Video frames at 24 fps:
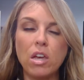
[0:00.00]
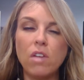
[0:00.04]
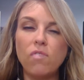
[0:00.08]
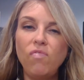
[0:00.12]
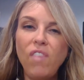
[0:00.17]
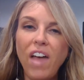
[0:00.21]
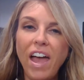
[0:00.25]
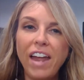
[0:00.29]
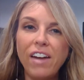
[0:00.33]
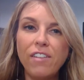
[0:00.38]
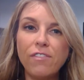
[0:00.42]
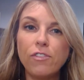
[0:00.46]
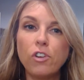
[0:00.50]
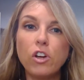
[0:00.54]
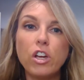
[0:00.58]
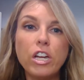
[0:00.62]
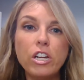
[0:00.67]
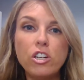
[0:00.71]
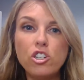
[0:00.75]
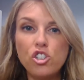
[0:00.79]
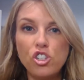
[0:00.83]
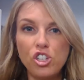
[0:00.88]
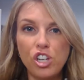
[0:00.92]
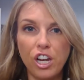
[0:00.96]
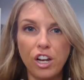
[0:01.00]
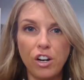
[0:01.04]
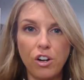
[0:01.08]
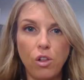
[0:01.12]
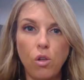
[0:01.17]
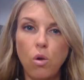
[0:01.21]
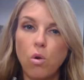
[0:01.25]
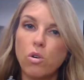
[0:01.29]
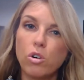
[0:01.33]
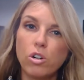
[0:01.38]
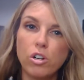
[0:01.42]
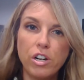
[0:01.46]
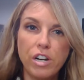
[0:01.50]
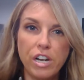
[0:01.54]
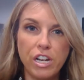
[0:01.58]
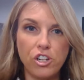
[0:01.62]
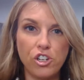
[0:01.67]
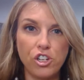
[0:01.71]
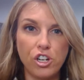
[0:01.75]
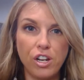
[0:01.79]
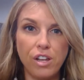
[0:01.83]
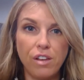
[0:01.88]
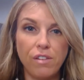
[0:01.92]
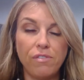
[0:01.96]
Then for each channel or
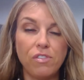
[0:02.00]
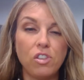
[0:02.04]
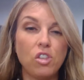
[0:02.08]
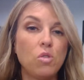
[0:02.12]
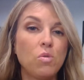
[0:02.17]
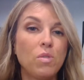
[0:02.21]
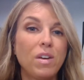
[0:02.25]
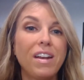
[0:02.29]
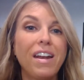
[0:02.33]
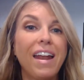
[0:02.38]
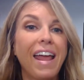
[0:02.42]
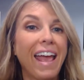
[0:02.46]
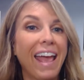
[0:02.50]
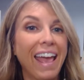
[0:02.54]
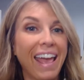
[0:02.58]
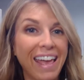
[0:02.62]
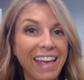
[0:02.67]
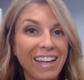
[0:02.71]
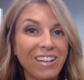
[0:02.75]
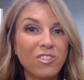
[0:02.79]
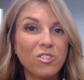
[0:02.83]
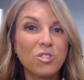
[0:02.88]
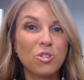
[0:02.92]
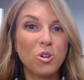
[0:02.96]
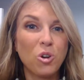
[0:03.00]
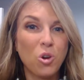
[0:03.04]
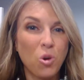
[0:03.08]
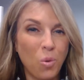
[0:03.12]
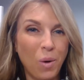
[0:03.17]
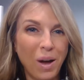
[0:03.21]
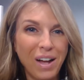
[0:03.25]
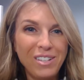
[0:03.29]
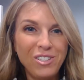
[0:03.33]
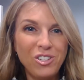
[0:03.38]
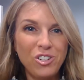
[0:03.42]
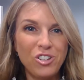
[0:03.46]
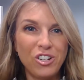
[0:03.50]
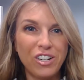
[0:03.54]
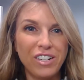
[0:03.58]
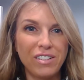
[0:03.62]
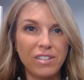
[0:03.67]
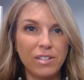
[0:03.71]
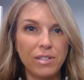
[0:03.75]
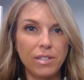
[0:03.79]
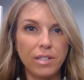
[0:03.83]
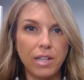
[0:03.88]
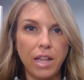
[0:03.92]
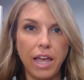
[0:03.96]
initiative, you can answer
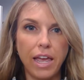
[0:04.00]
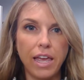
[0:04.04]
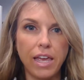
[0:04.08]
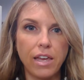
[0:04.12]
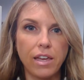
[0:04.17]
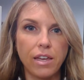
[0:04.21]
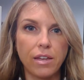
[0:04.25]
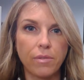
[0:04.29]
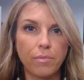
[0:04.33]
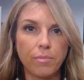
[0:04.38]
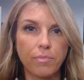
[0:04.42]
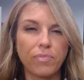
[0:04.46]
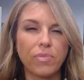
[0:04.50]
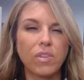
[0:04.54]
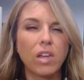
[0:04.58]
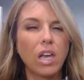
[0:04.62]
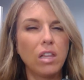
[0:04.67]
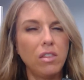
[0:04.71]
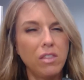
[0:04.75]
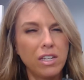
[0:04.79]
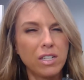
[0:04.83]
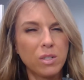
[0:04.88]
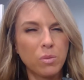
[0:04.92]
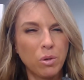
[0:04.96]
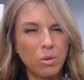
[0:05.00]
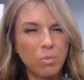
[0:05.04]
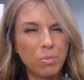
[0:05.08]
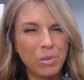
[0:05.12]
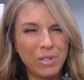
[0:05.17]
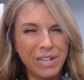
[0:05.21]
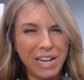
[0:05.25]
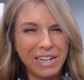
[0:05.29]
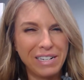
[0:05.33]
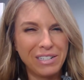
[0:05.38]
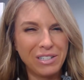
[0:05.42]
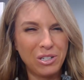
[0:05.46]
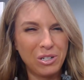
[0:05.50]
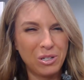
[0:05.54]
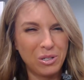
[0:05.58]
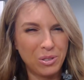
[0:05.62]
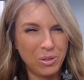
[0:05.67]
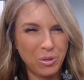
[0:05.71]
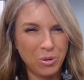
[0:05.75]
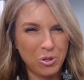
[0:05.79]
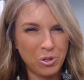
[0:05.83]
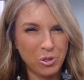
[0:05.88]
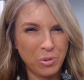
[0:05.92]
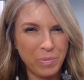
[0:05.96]
questions like, and this one pertains to
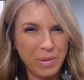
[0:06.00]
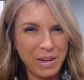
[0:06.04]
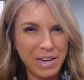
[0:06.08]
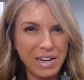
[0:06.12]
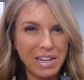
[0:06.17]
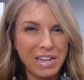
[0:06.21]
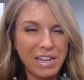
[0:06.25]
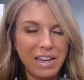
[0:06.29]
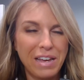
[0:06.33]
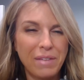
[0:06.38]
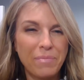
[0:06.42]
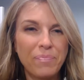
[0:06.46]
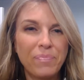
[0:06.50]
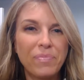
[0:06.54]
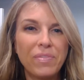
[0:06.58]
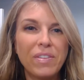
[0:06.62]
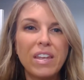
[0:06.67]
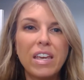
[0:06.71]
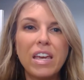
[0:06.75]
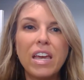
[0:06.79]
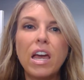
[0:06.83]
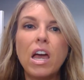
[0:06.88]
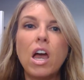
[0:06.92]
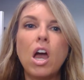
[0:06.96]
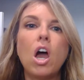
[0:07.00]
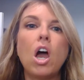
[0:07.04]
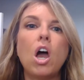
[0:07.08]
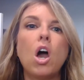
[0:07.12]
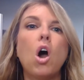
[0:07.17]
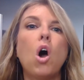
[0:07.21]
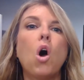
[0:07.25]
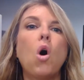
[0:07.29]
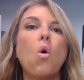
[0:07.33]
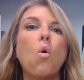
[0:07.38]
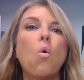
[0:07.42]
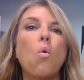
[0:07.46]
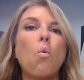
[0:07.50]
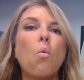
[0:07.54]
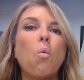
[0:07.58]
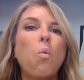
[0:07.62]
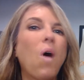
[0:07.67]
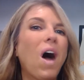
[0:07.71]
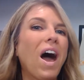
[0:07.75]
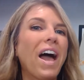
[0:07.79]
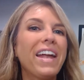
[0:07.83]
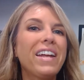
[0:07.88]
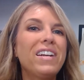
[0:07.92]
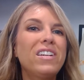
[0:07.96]
social media,
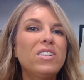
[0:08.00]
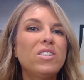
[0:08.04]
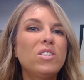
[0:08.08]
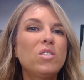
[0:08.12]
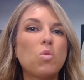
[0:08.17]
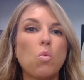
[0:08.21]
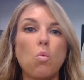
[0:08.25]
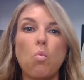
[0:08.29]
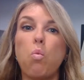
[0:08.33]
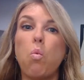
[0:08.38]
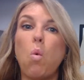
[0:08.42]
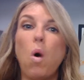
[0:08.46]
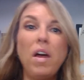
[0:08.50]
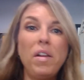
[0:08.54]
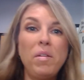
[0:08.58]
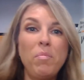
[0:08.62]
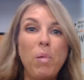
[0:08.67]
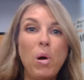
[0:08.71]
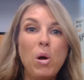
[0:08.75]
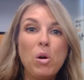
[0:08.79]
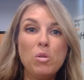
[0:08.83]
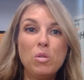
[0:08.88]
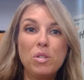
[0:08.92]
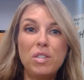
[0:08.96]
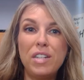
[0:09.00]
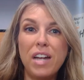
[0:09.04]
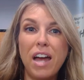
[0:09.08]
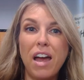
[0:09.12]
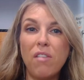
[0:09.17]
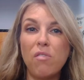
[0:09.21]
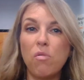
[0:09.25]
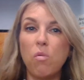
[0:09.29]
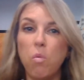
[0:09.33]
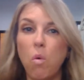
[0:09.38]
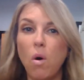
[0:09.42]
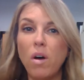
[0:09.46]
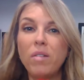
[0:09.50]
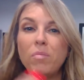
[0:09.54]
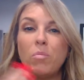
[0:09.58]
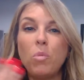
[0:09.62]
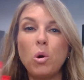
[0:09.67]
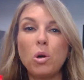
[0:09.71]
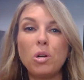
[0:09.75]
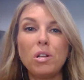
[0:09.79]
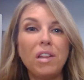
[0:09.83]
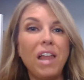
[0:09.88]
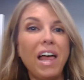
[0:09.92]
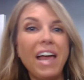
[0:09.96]
why does one post have one
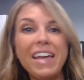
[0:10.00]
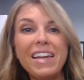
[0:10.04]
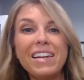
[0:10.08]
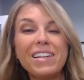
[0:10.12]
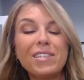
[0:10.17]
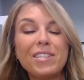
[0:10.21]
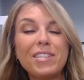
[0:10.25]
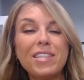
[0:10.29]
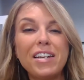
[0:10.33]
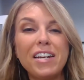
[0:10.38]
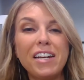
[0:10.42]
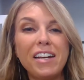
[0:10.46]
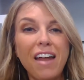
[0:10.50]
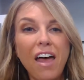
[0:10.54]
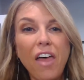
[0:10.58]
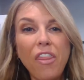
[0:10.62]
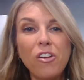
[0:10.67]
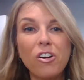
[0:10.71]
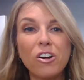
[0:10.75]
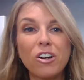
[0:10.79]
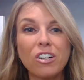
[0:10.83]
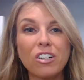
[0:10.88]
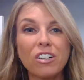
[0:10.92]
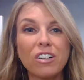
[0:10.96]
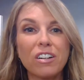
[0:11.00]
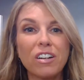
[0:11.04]
more likes than another?